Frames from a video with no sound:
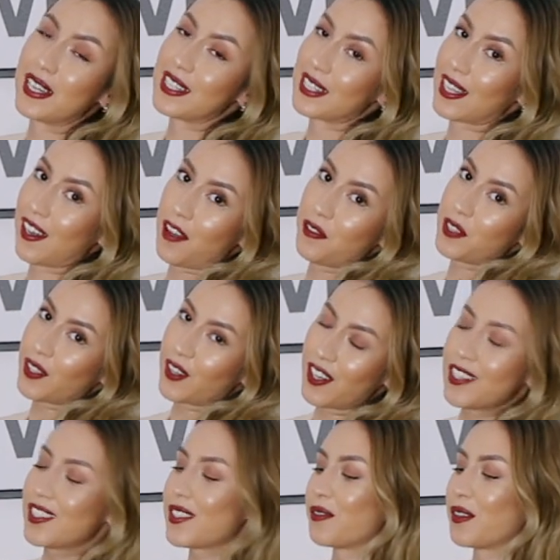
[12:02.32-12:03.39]
because I love
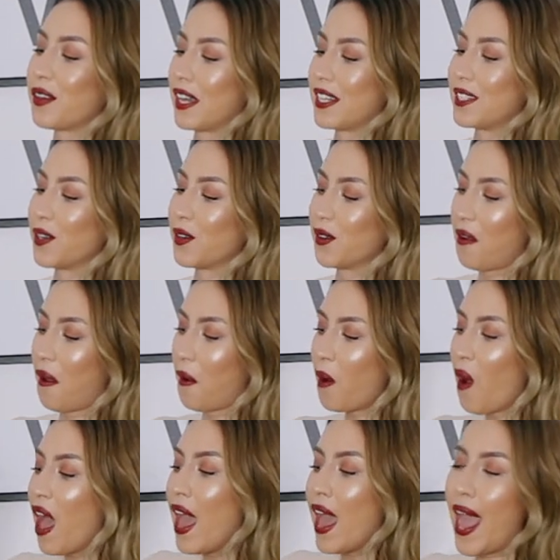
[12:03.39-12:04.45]
skirts if you guys don't
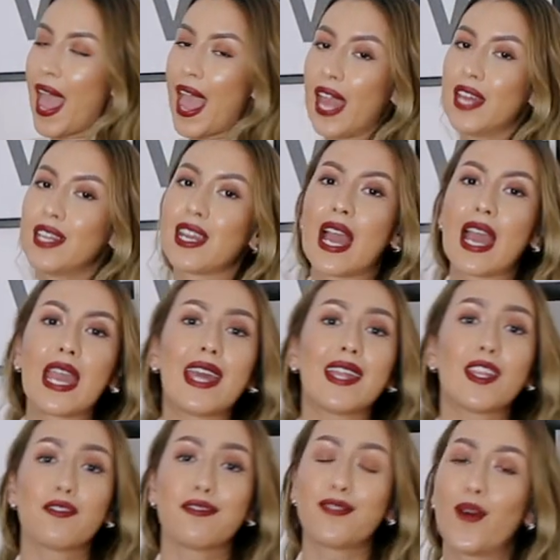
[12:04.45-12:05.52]
know and
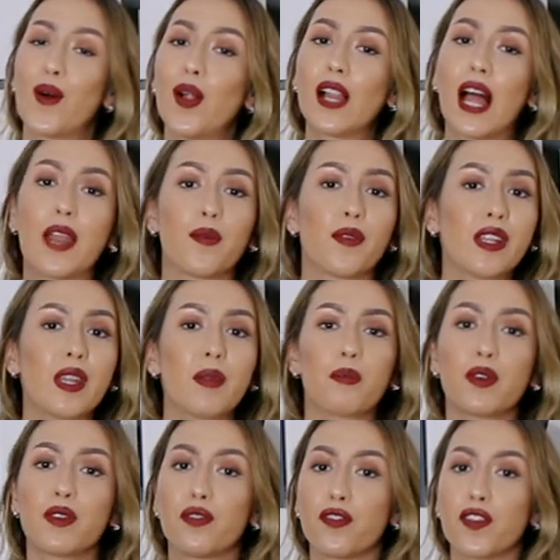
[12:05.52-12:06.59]
in the fall I really
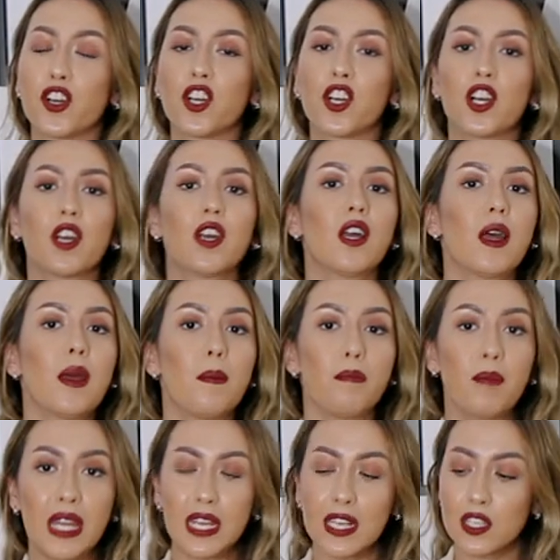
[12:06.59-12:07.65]
prefer
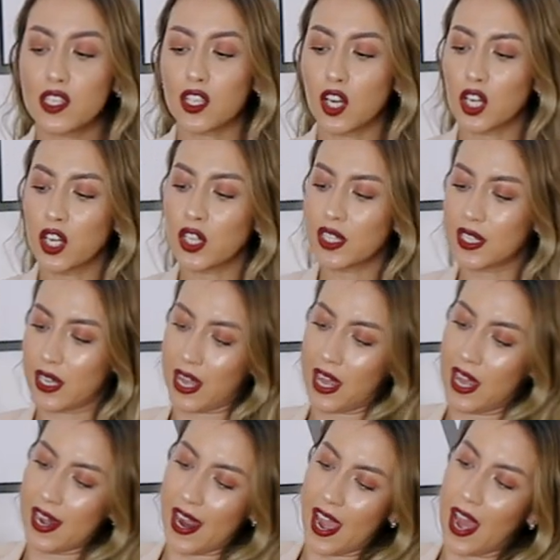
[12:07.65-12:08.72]
midi skirts
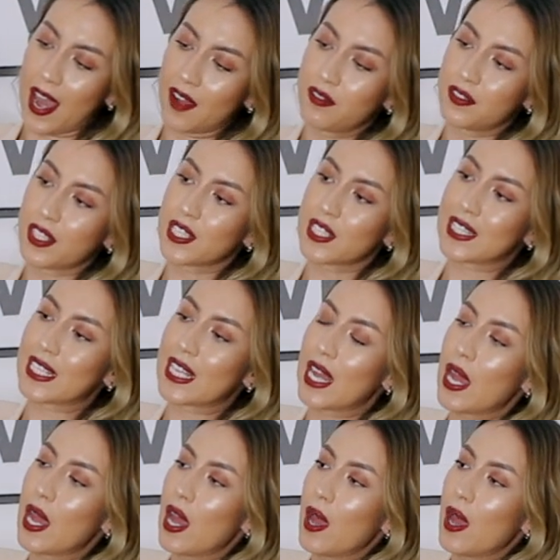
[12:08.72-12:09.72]
and I have this